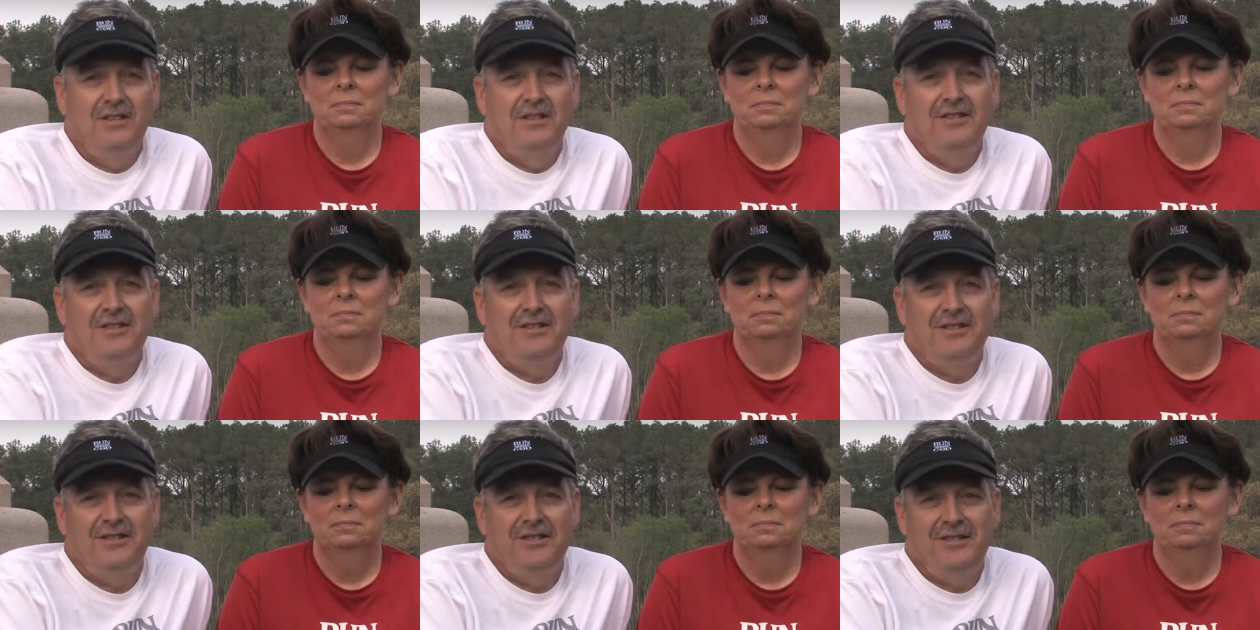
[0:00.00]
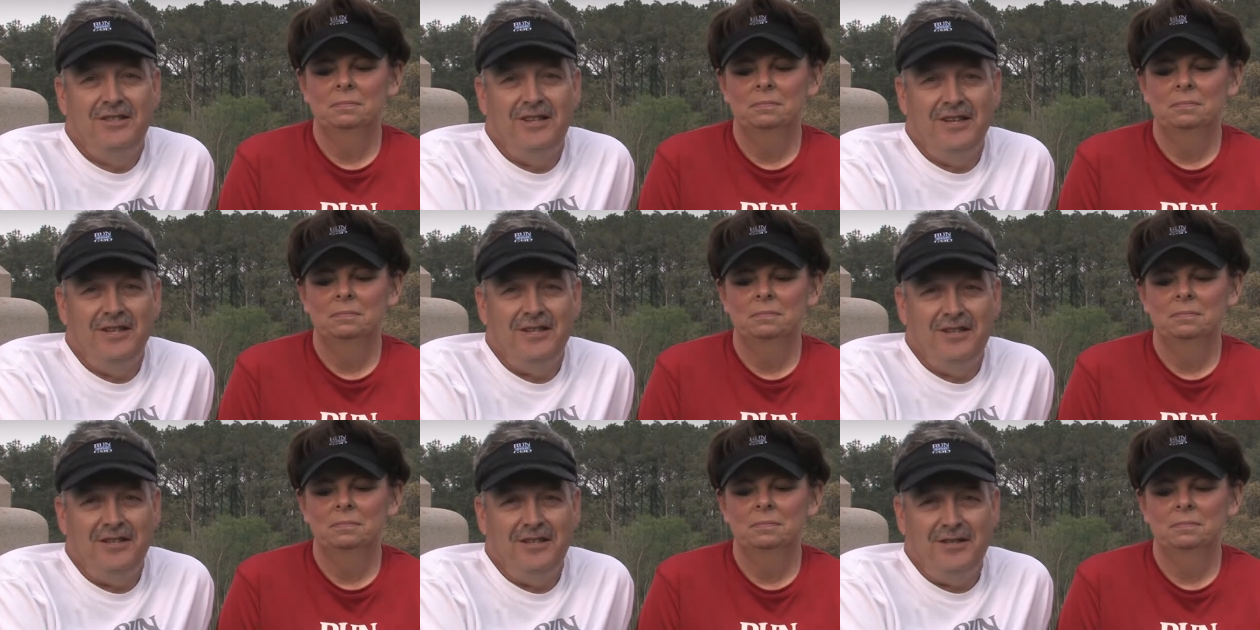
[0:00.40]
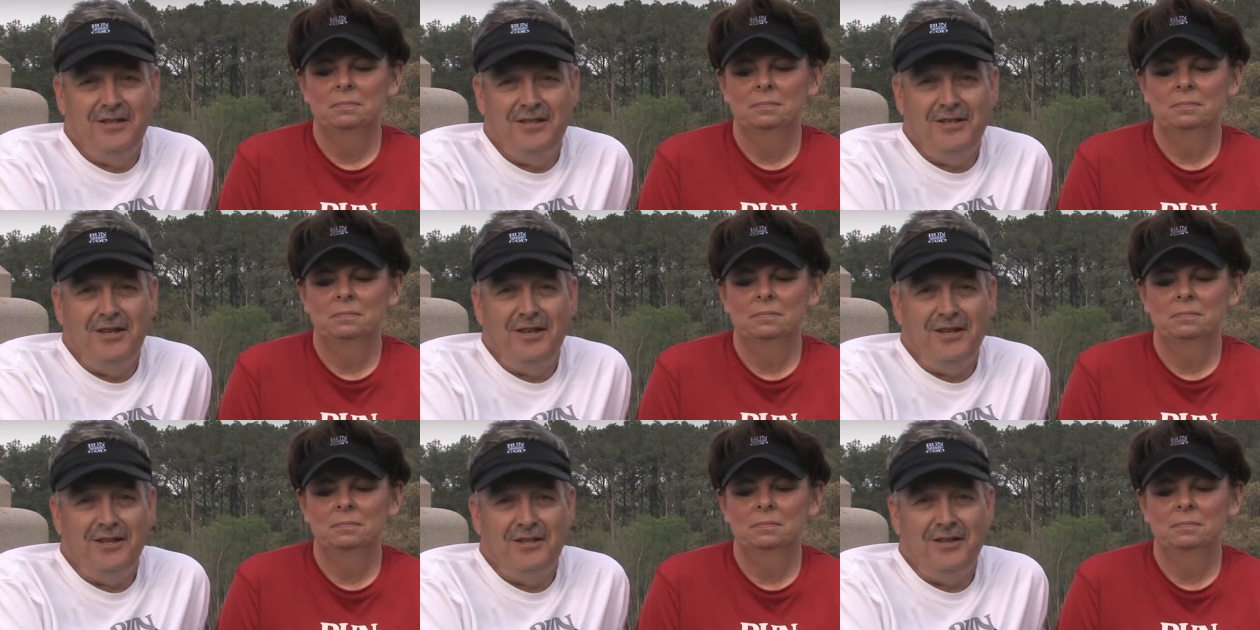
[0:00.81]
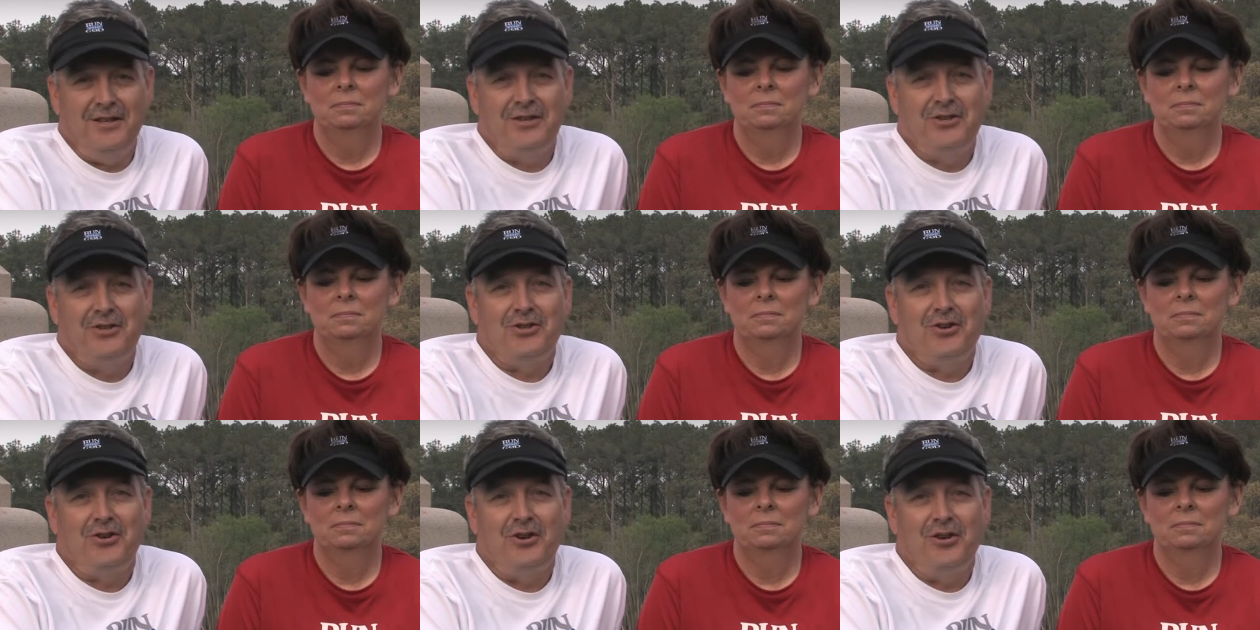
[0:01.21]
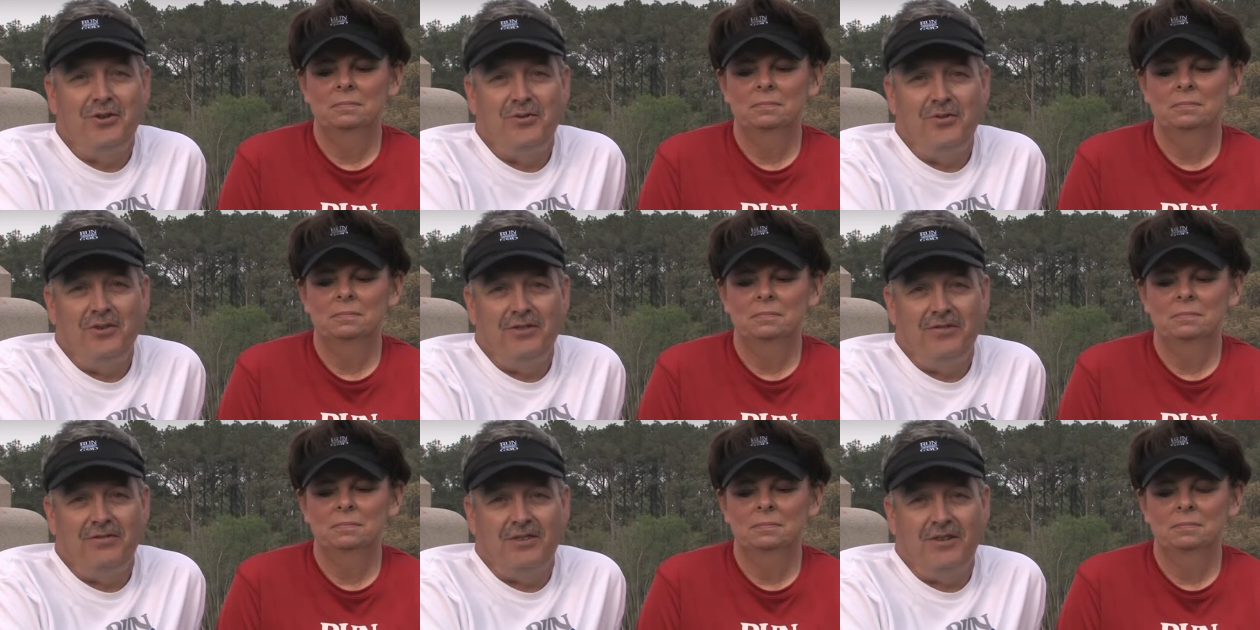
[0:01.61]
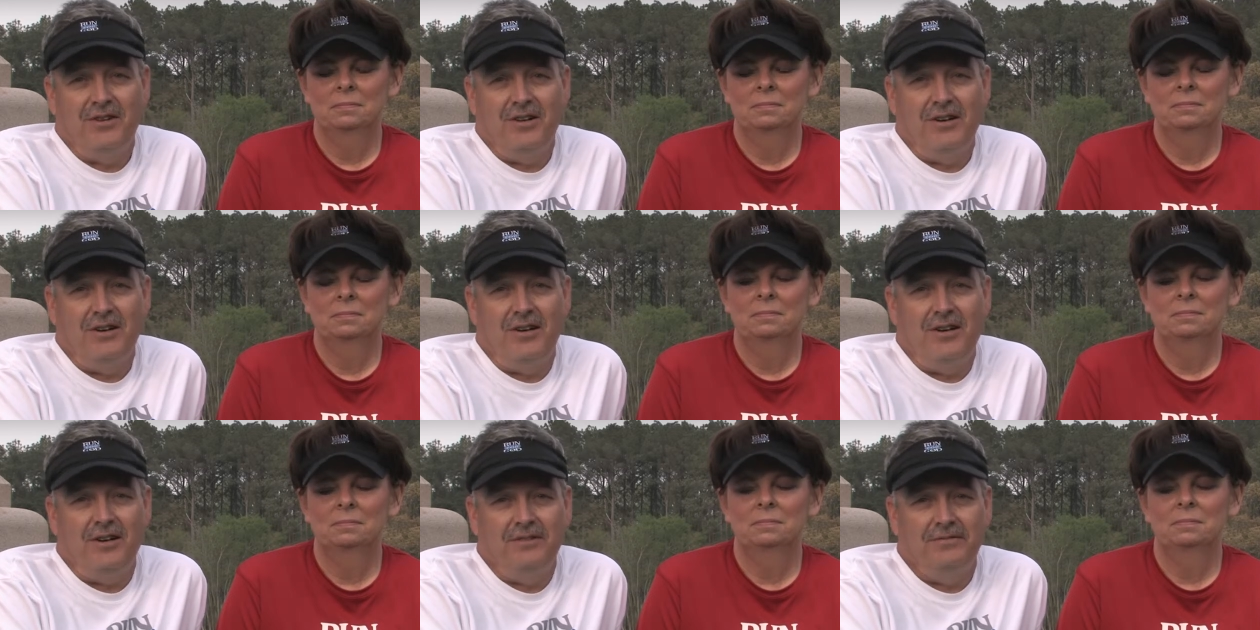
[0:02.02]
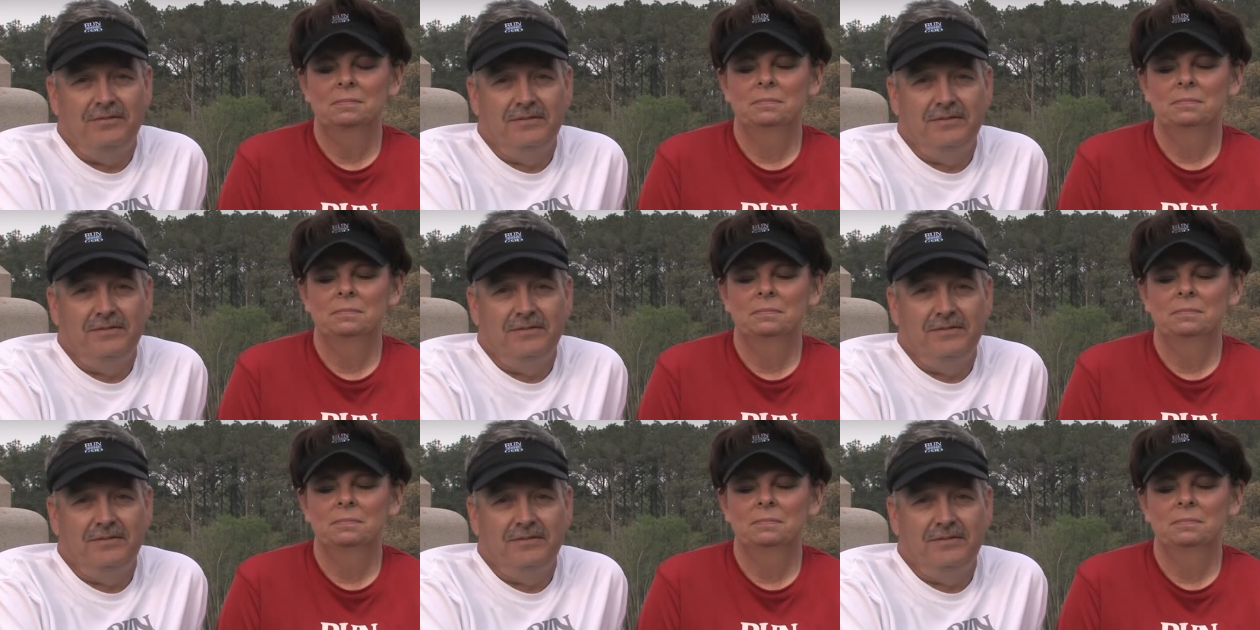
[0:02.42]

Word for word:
Speaker 1: 66 that started Run for God.